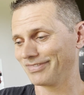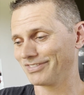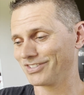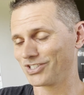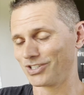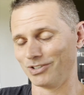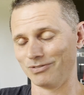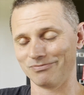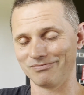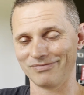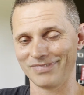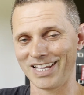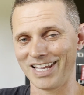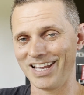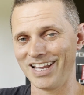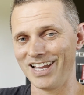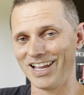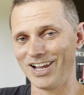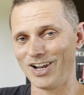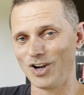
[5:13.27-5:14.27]
So
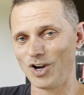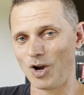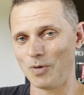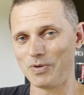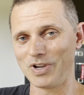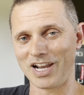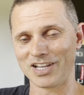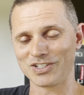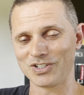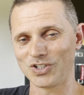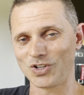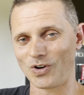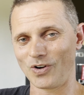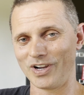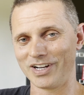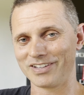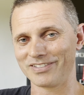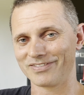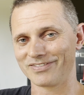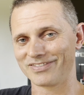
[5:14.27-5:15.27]
hope you guys
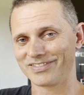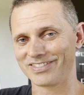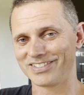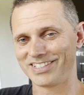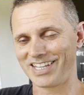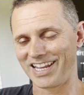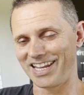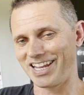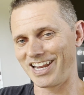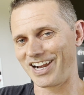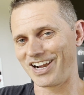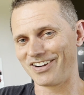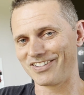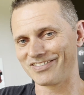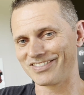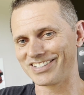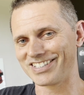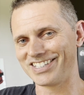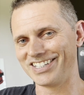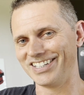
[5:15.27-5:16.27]
enjoyed. Take care.
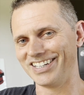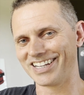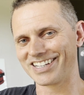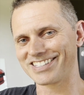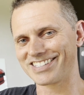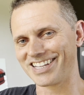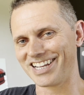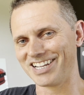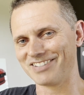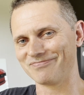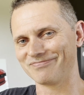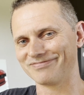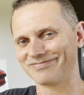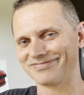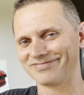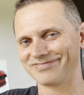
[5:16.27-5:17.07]
See you next time.